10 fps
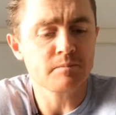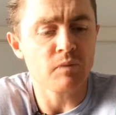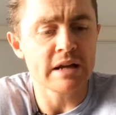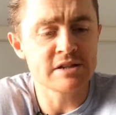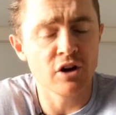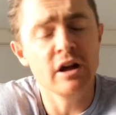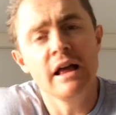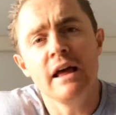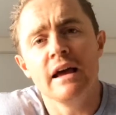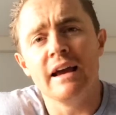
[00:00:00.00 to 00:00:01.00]
So
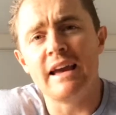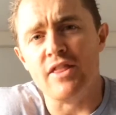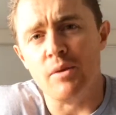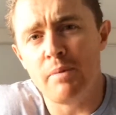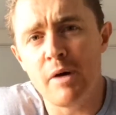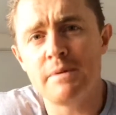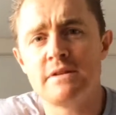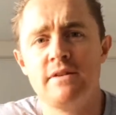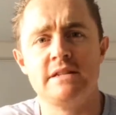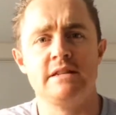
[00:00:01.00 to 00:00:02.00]
again, the purpose
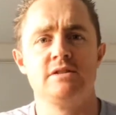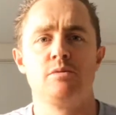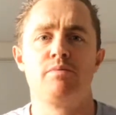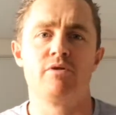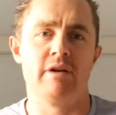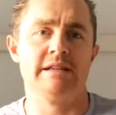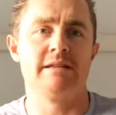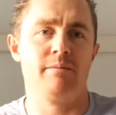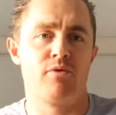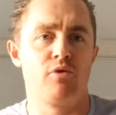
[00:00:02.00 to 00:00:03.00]
of this is to progress
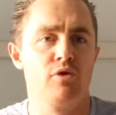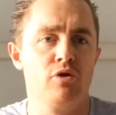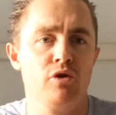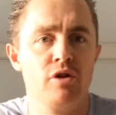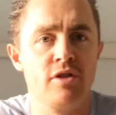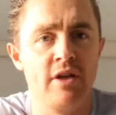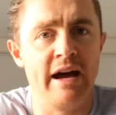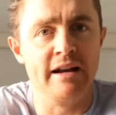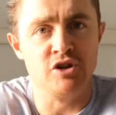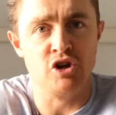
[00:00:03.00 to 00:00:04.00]
them through
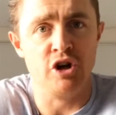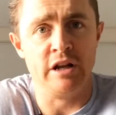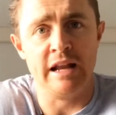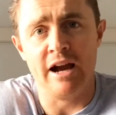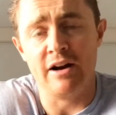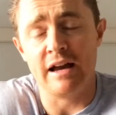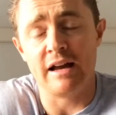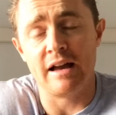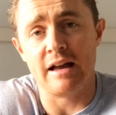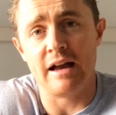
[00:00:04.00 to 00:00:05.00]
that journey. Now,
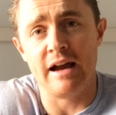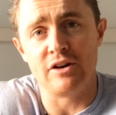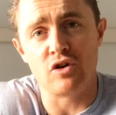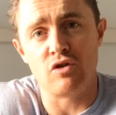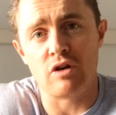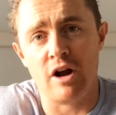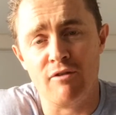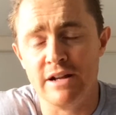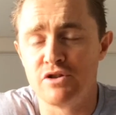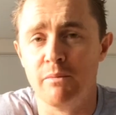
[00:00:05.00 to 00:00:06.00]
at
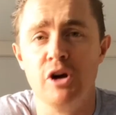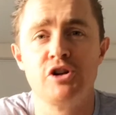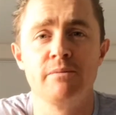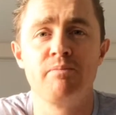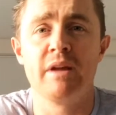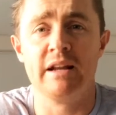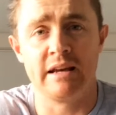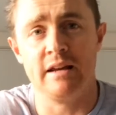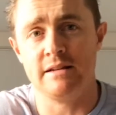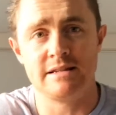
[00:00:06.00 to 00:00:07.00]
Range of Motion, and
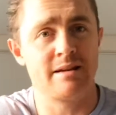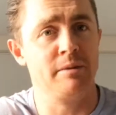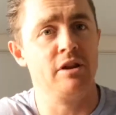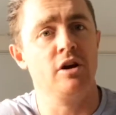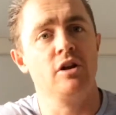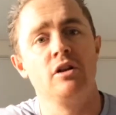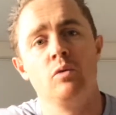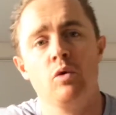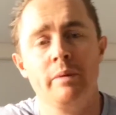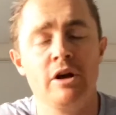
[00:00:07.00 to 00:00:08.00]
again, this is something that
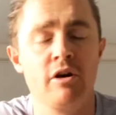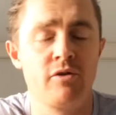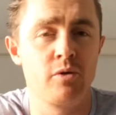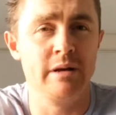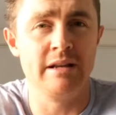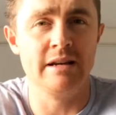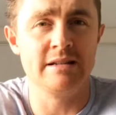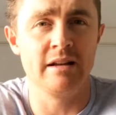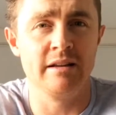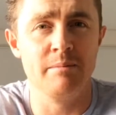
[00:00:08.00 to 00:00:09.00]
we'll be going through in
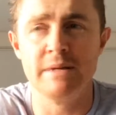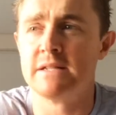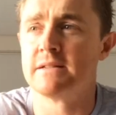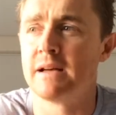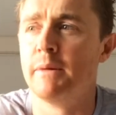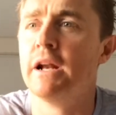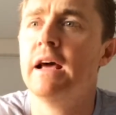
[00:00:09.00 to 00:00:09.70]
detail in the Business Summit,